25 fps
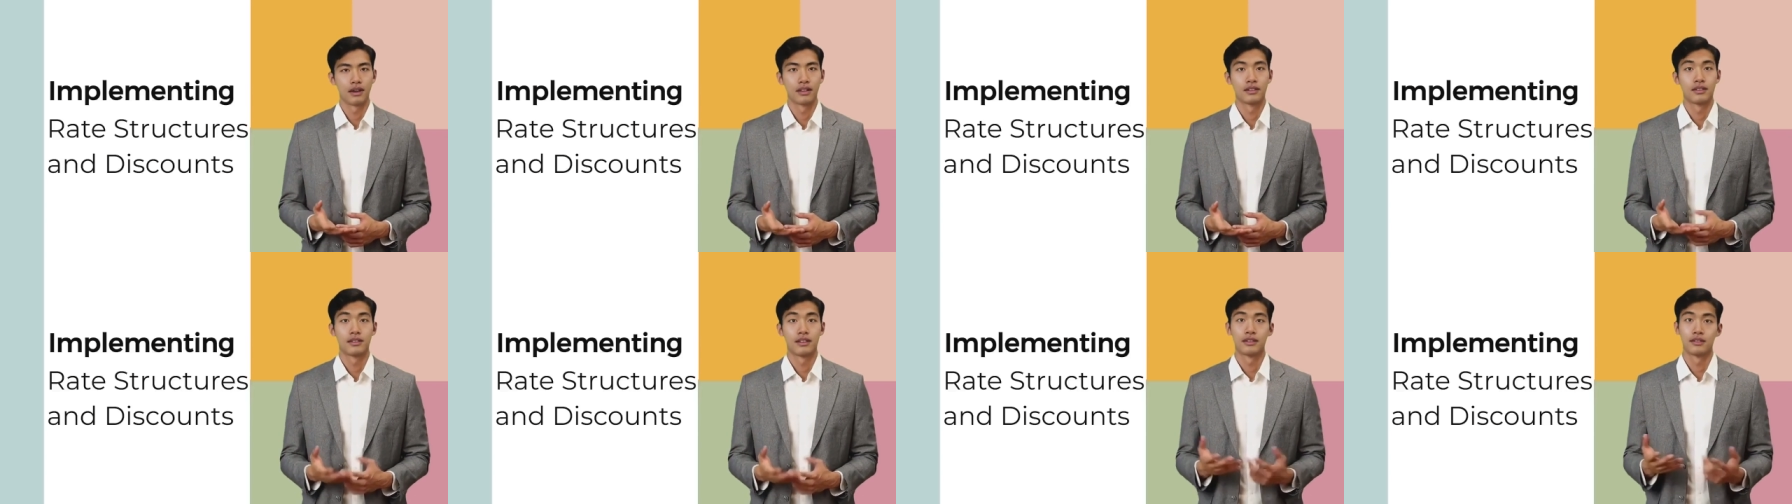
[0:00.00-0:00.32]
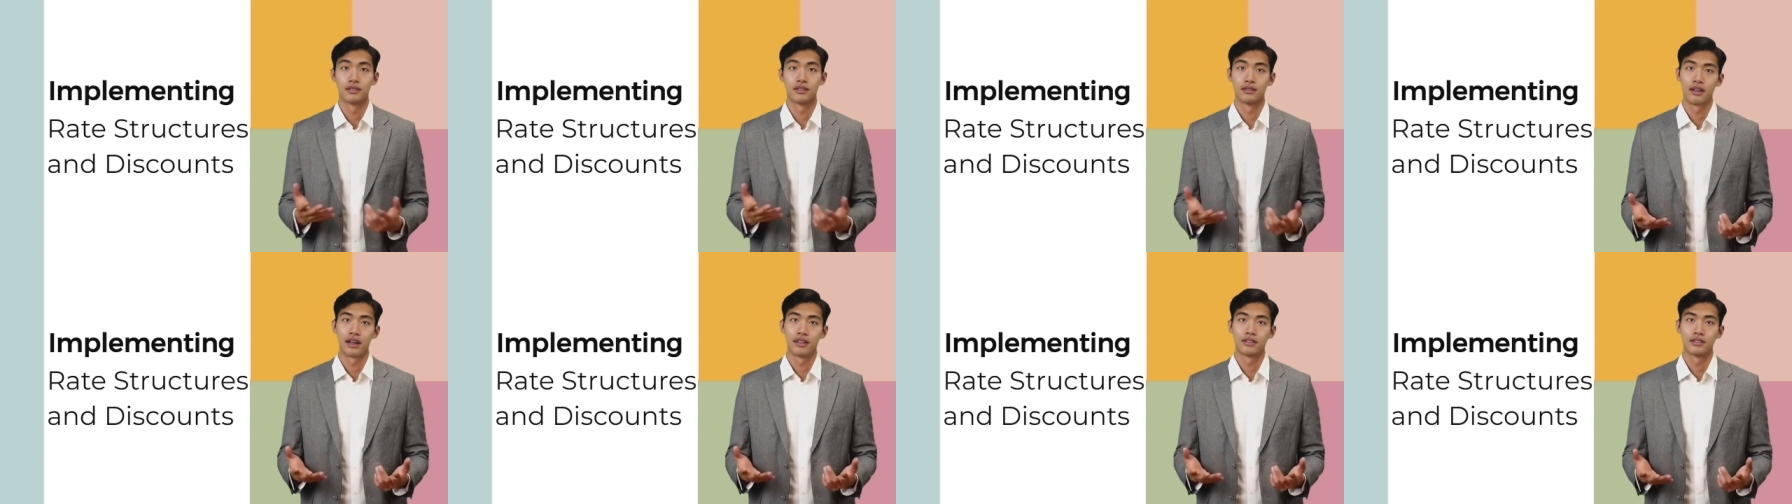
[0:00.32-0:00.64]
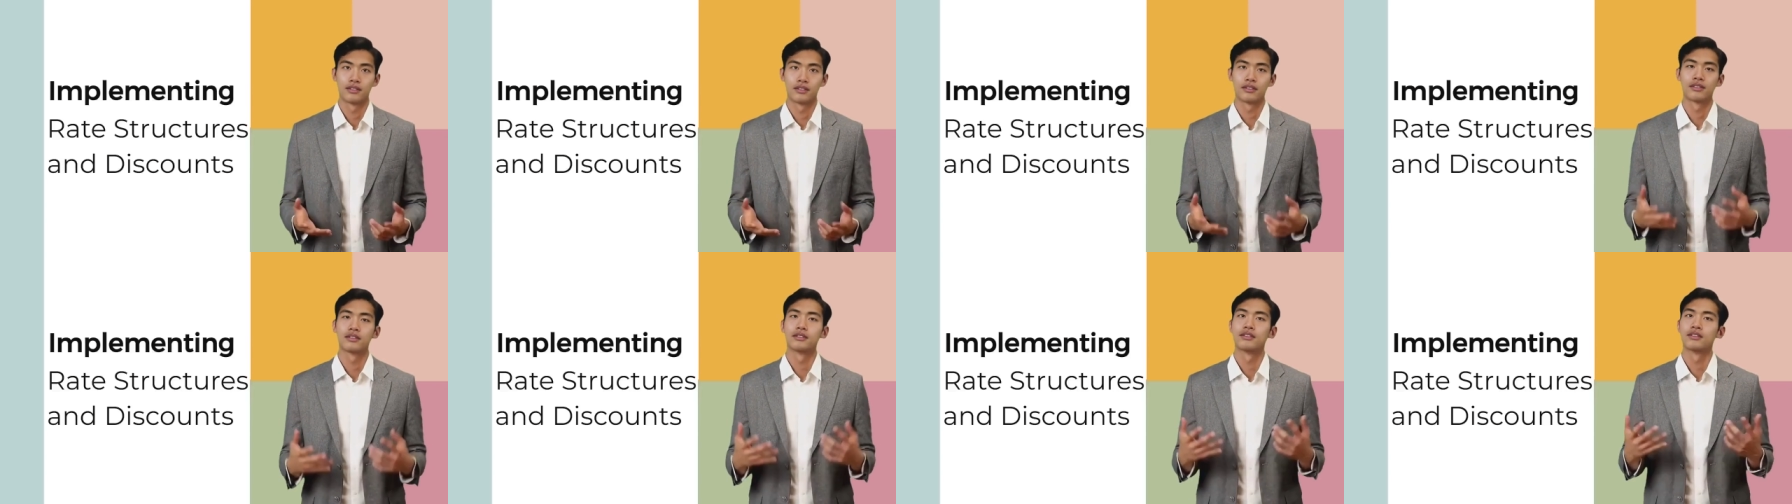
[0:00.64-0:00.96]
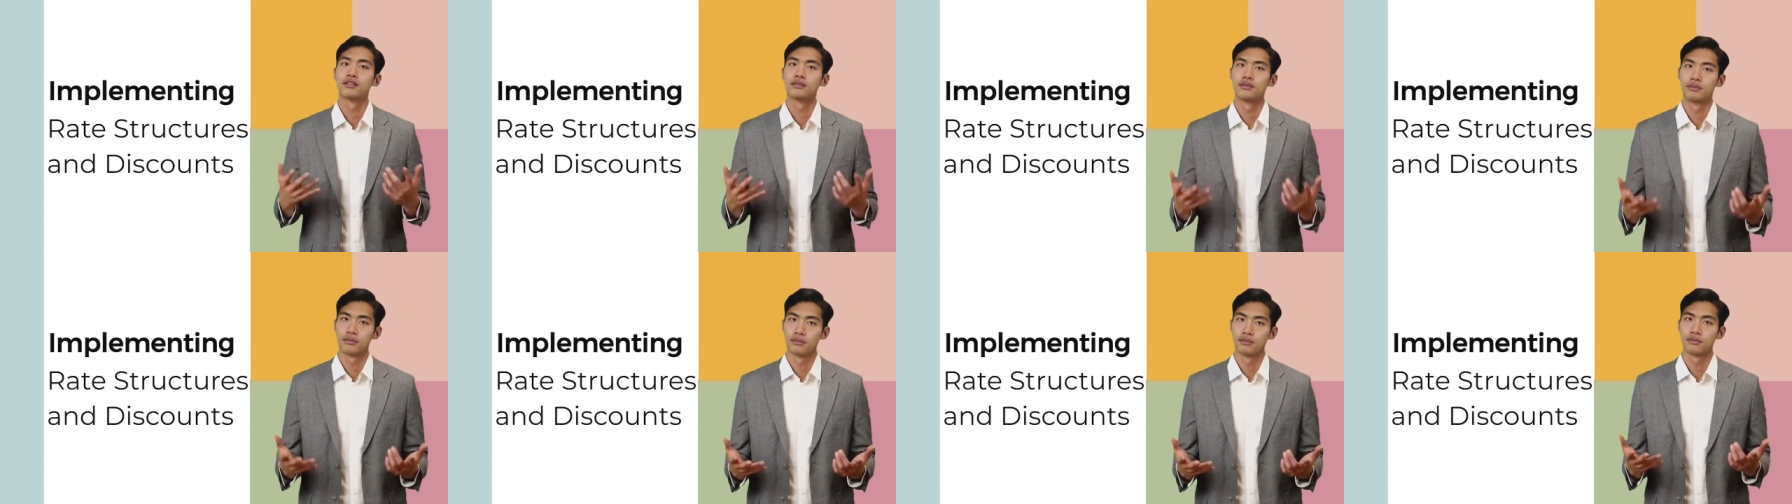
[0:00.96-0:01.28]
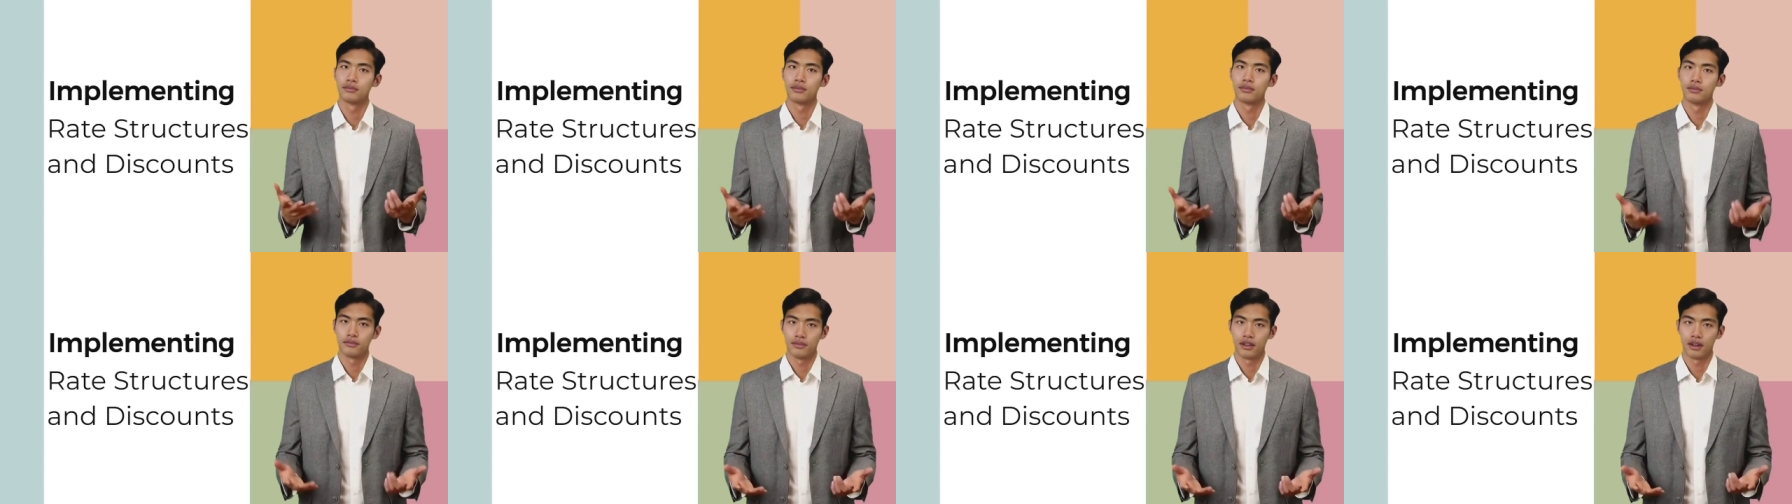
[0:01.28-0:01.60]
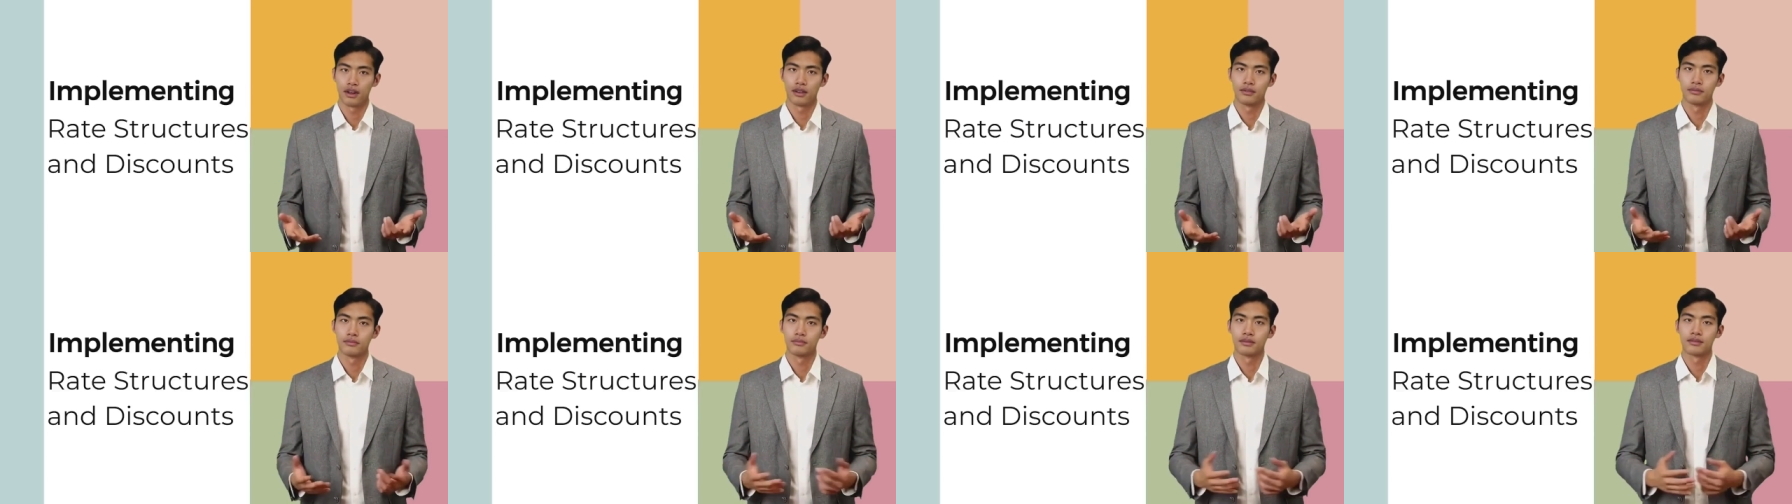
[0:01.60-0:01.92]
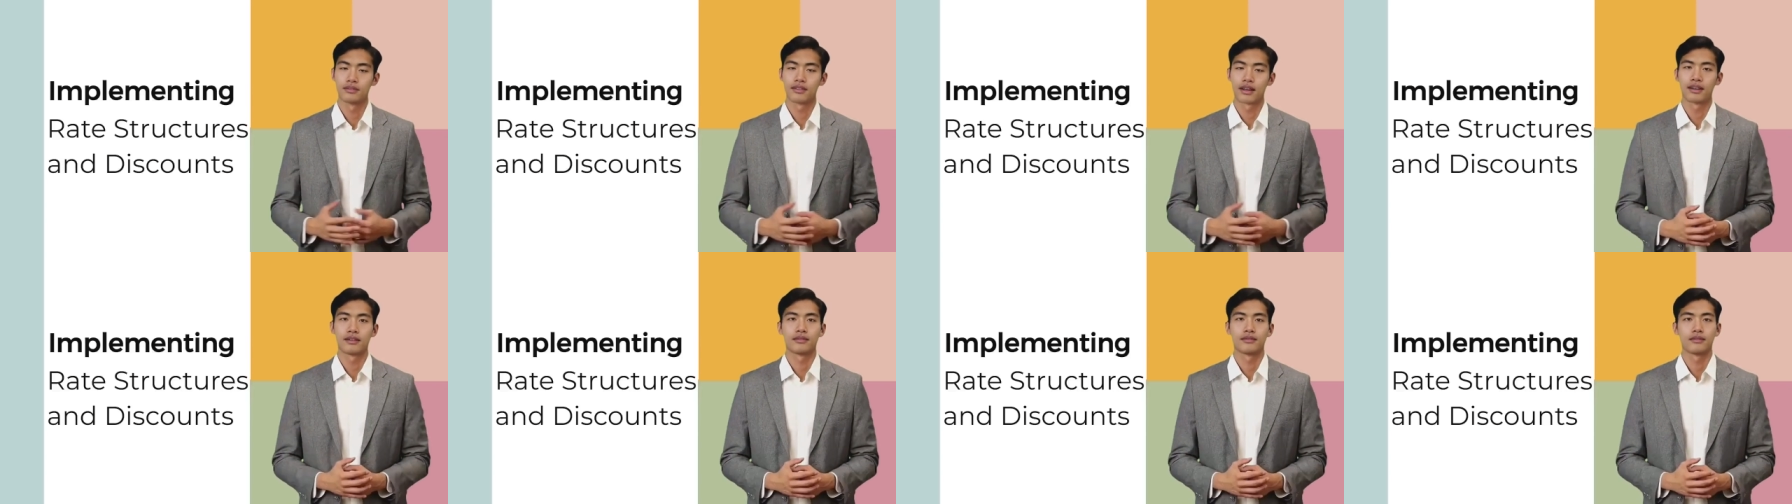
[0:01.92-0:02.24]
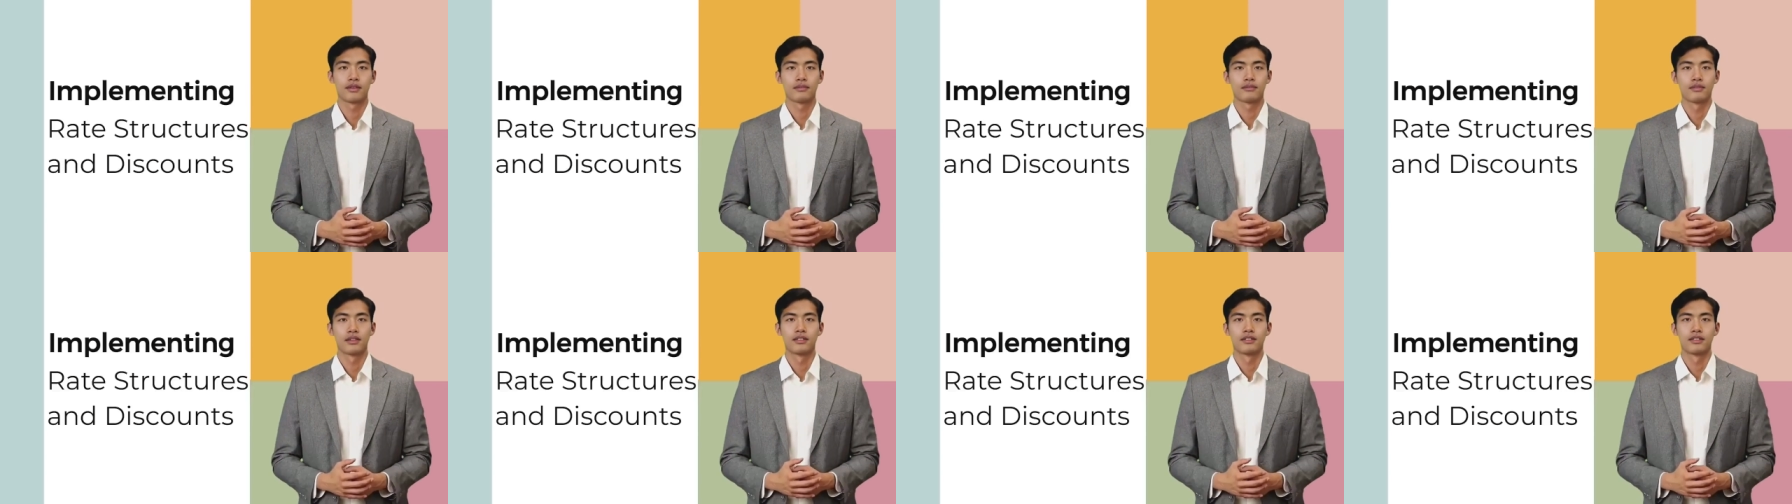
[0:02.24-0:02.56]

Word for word: pricing strategies is crucial for hospitality